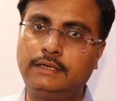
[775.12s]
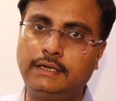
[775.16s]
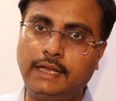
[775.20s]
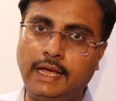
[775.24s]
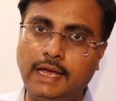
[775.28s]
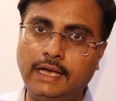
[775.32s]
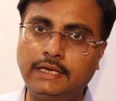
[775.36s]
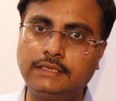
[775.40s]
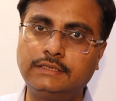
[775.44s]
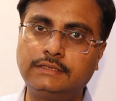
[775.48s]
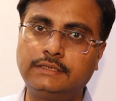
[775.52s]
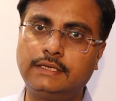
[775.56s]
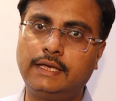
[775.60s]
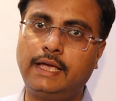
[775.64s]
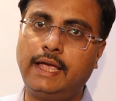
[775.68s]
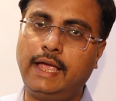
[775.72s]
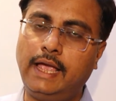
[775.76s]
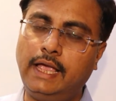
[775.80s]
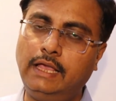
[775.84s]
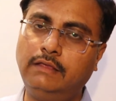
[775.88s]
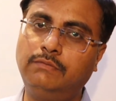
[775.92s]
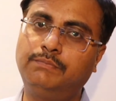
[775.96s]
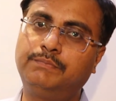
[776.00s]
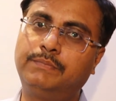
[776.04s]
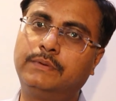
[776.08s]
tax
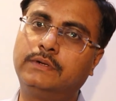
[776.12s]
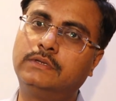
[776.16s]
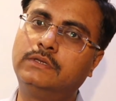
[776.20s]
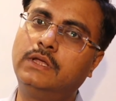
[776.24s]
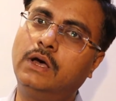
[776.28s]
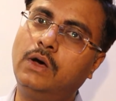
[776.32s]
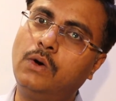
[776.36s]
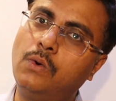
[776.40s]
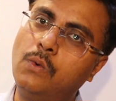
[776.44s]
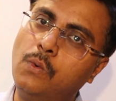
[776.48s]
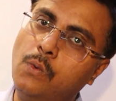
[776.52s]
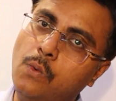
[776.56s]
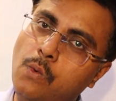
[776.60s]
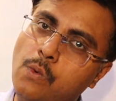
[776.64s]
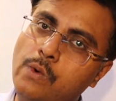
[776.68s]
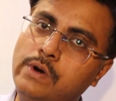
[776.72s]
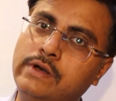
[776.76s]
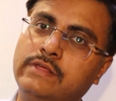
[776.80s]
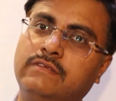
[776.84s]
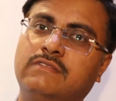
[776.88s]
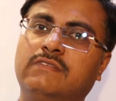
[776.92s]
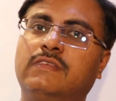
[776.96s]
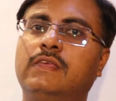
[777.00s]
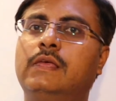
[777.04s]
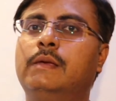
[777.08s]
as per the
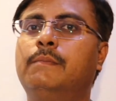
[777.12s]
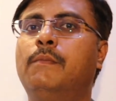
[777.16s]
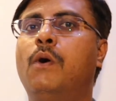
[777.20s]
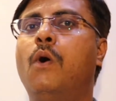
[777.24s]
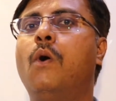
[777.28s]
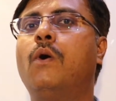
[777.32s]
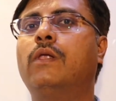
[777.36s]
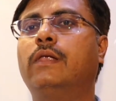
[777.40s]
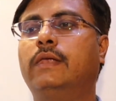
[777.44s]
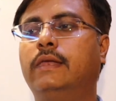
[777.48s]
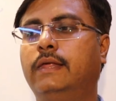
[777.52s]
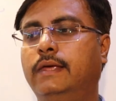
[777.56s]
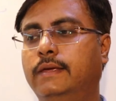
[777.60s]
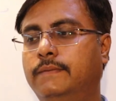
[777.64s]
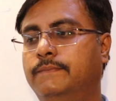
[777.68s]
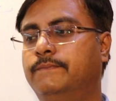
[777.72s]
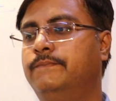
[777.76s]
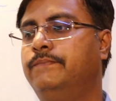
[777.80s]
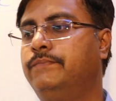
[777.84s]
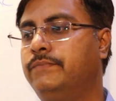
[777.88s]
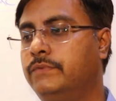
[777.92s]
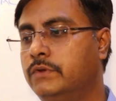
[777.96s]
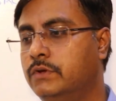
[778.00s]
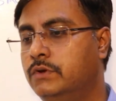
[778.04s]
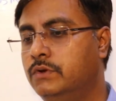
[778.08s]
old scheme only.
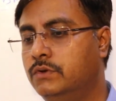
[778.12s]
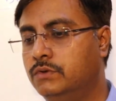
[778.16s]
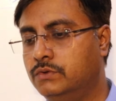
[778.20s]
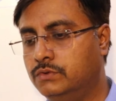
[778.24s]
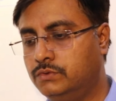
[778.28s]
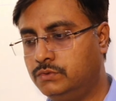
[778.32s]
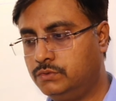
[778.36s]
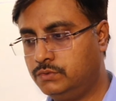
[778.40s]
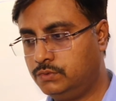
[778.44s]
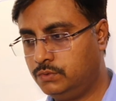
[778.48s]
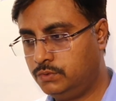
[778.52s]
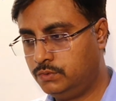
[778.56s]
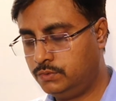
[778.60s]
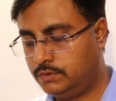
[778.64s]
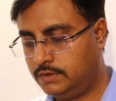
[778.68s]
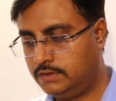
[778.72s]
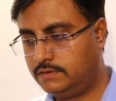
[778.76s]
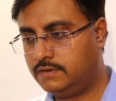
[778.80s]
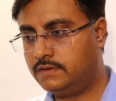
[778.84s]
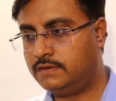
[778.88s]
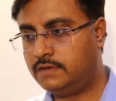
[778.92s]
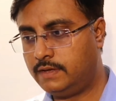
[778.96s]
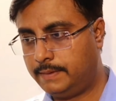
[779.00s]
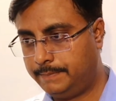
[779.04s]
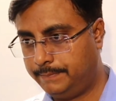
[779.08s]
So
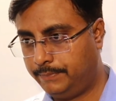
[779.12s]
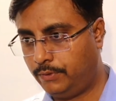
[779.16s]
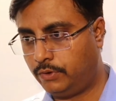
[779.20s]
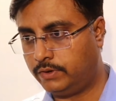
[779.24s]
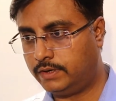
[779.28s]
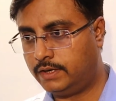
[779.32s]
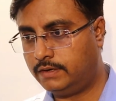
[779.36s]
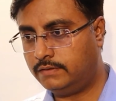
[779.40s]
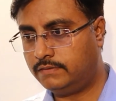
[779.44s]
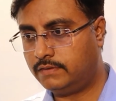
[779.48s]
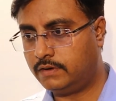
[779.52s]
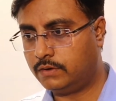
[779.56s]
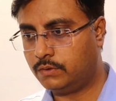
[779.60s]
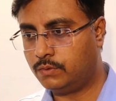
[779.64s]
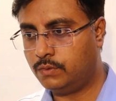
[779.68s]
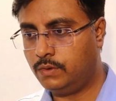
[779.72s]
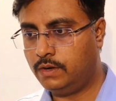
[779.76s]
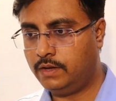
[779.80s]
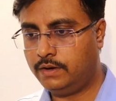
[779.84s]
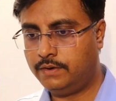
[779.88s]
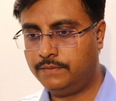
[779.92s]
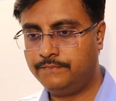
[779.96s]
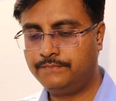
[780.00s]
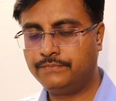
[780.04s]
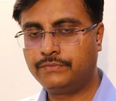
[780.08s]
this is important
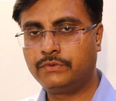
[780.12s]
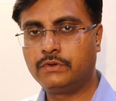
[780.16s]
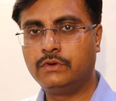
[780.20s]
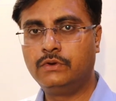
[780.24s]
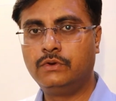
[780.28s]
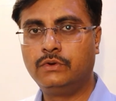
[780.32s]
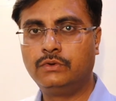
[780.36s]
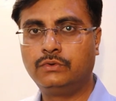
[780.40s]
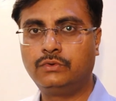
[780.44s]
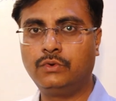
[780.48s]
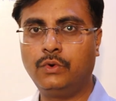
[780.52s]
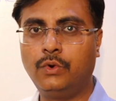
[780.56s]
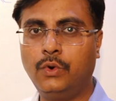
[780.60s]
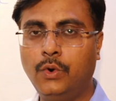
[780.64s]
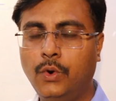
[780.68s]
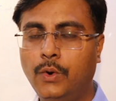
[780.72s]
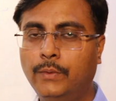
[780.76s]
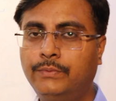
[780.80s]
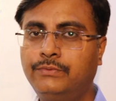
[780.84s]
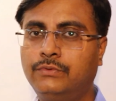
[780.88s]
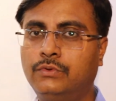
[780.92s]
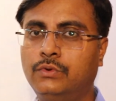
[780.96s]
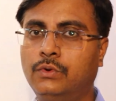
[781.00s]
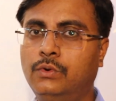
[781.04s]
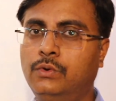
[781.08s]
circular. So
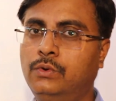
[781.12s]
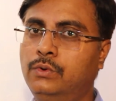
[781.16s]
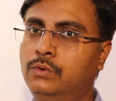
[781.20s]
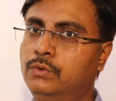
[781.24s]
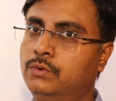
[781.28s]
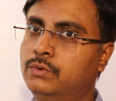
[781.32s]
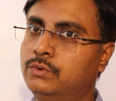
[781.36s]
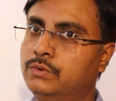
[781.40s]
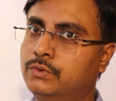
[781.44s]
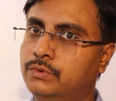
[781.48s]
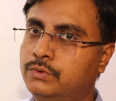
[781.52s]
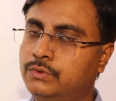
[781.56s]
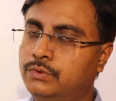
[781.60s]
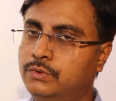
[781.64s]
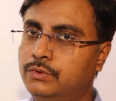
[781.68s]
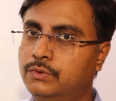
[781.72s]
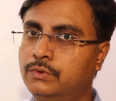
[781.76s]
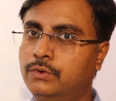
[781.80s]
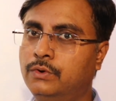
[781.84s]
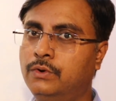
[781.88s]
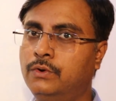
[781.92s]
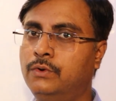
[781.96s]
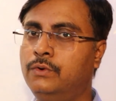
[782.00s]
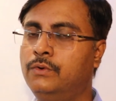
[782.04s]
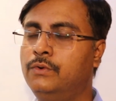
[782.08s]
hope so
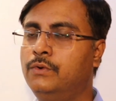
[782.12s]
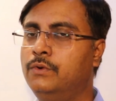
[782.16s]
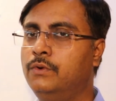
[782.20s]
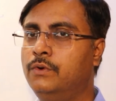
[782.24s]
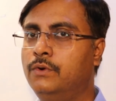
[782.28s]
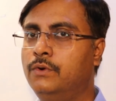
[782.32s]
you